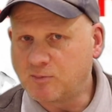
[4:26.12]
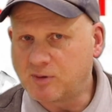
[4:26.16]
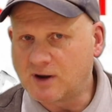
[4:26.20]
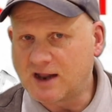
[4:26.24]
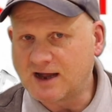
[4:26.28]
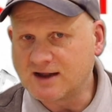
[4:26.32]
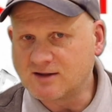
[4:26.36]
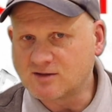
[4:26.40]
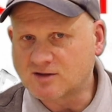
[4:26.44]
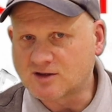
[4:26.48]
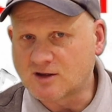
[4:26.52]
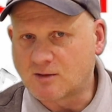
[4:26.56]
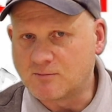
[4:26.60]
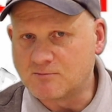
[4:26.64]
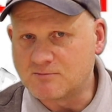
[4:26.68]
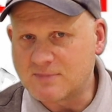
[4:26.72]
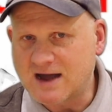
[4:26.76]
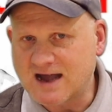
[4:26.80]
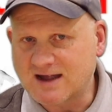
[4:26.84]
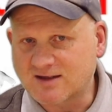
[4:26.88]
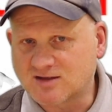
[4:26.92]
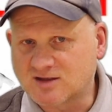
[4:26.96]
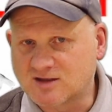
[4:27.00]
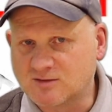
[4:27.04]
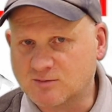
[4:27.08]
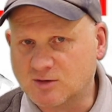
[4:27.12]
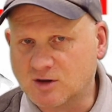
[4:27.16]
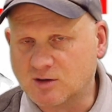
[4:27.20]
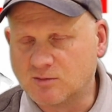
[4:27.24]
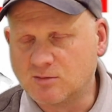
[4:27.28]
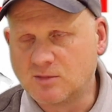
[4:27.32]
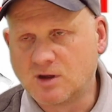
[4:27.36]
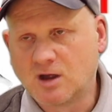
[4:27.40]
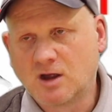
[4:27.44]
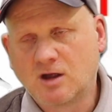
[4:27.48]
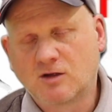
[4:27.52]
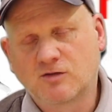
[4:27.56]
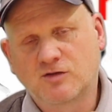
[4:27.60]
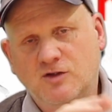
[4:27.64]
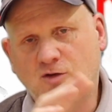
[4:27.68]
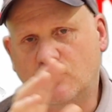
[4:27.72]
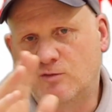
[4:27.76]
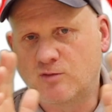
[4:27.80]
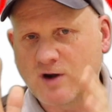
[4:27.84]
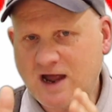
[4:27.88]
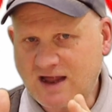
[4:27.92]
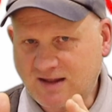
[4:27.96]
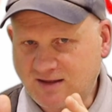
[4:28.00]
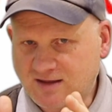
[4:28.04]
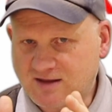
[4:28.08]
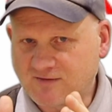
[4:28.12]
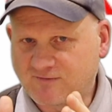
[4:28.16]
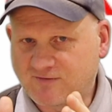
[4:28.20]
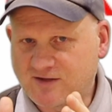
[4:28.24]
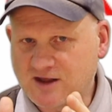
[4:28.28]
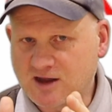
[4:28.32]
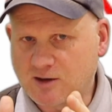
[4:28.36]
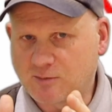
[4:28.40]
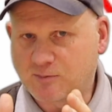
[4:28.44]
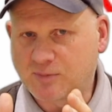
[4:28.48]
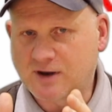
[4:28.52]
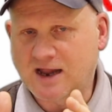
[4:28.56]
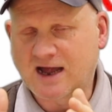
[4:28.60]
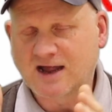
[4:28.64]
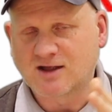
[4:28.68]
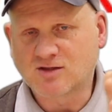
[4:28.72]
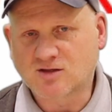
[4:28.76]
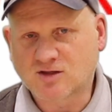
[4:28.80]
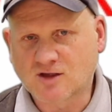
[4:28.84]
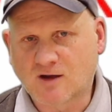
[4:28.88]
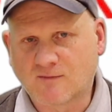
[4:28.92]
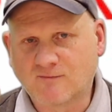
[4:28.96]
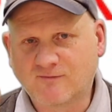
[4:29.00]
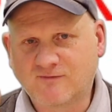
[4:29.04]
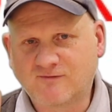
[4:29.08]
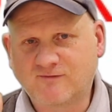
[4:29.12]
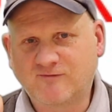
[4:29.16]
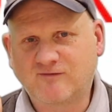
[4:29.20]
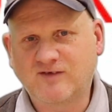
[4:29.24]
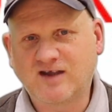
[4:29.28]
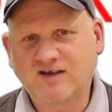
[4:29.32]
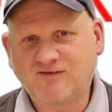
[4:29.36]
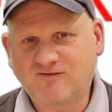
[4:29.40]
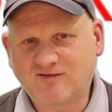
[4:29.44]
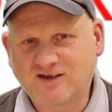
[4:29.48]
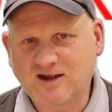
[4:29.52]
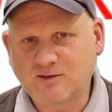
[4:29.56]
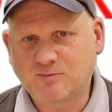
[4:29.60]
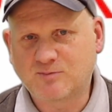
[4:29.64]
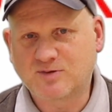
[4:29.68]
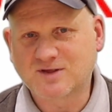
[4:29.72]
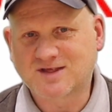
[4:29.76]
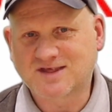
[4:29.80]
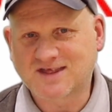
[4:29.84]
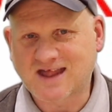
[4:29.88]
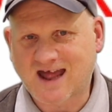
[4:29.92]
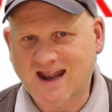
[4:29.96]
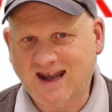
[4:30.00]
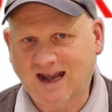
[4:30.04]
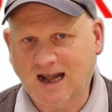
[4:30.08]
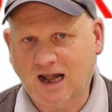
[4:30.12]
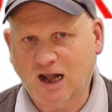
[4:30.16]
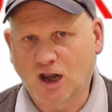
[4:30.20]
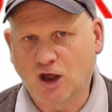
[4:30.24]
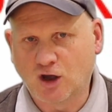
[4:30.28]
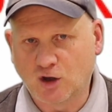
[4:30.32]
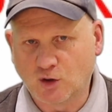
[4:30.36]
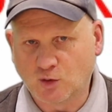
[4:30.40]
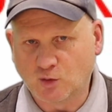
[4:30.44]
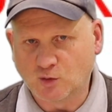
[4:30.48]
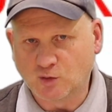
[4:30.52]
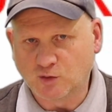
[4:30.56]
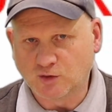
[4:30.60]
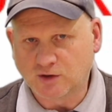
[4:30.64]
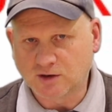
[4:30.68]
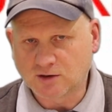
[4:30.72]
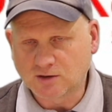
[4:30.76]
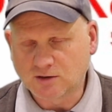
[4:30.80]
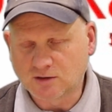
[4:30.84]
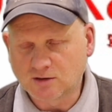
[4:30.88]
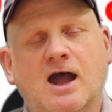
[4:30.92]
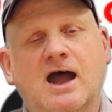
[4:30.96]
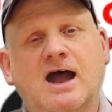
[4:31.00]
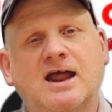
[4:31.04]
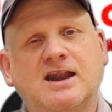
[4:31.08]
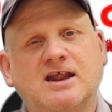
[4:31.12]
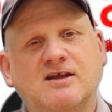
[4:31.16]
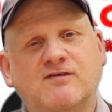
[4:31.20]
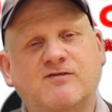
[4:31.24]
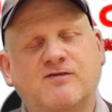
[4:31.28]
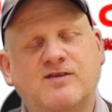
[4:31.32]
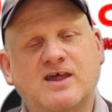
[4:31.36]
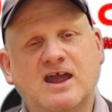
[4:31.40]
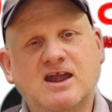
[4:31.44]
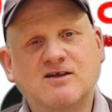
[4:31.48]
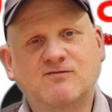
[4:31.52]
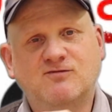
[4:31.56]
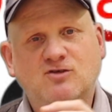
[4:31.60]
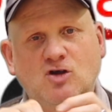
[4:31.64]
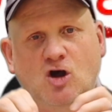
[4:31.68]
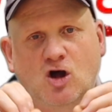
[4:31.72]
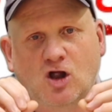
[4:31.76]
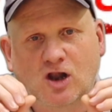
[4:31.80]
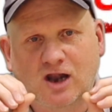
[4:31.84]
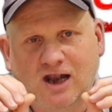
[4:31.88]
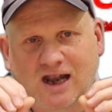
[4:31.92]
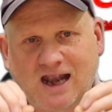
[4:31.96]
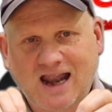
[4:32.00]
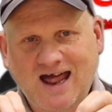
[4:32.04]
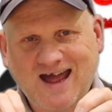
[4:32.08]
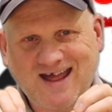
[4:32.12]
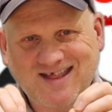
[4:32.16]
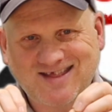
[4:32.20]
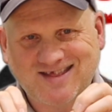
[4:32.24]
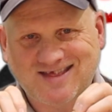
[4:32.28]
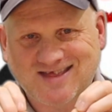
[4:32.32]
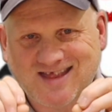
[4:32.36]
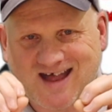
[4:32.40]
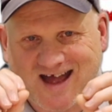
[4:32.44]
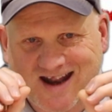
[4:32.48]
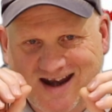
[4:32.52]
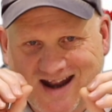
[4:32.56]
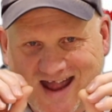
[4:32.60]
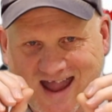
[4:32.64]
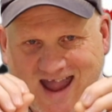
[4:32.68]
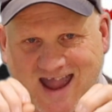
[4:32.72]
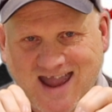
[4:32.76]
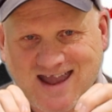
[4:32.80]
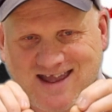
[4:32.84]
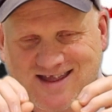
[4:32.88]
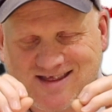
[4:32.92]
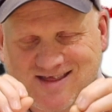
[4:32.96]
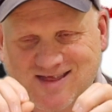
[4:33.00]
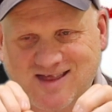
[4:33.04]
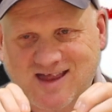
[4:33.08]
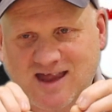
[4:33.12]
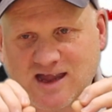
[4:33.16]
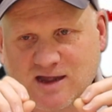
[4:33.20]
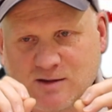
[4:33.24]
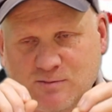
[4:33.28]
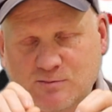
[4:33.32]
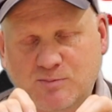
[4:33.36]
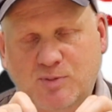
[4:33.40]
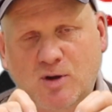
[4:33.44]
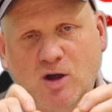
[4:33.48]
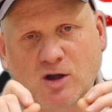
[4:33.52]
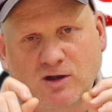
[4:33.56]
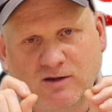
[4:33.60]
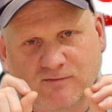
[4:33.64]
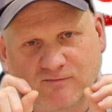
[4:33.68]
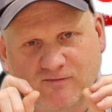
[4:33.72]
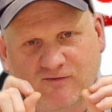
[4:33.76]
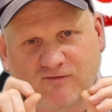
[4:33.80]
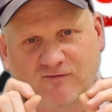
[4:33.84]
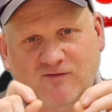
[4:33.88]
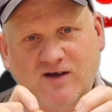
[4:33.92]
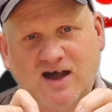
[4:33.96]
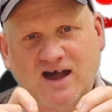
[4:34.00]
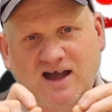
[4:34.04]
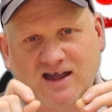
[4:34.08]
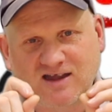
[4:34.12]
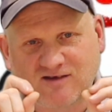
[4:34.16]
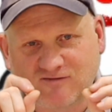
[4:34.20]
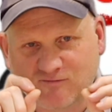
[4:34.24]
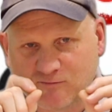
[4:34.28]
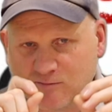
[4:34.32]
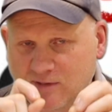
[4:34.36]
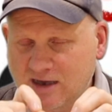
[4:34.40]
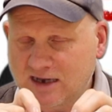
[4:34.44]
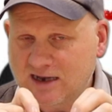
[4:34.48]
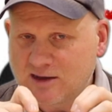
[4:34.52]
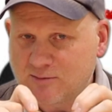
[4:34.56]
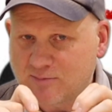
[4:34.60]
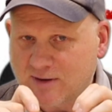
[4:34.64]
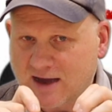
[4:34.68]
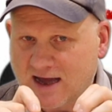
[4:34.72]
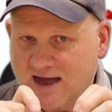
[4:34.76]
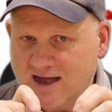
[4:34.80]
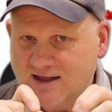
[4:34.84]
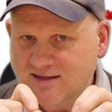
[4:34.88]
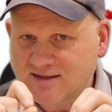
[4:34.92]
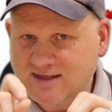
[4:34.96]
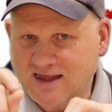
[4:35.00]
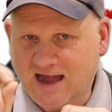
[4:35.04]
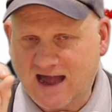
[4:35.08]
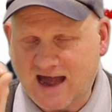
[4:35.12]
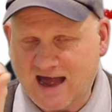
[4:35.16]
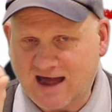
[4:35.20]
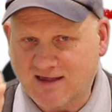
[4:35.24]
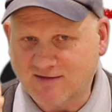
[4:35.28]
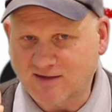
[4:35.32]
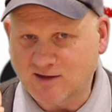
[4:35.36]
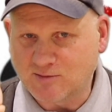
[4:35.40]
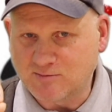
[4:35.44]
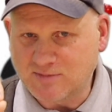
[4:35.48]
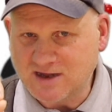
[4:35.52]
appliance on maximum, the rest of the appliance on 50% load. And if they've got less than 18.5 millibars at the